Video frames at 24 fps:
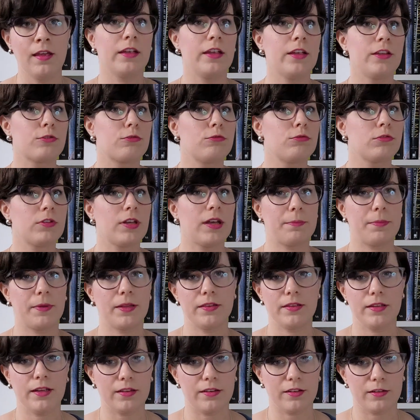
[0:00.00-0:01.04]
It could
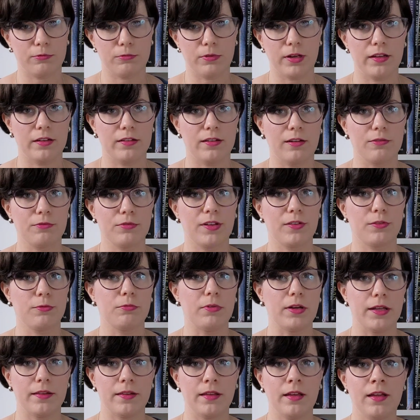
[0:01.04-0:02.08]
happen the other way around as
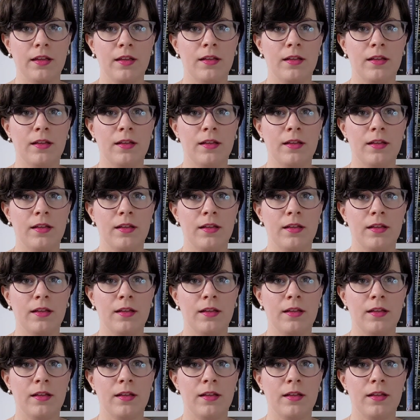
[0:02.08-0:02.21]
well.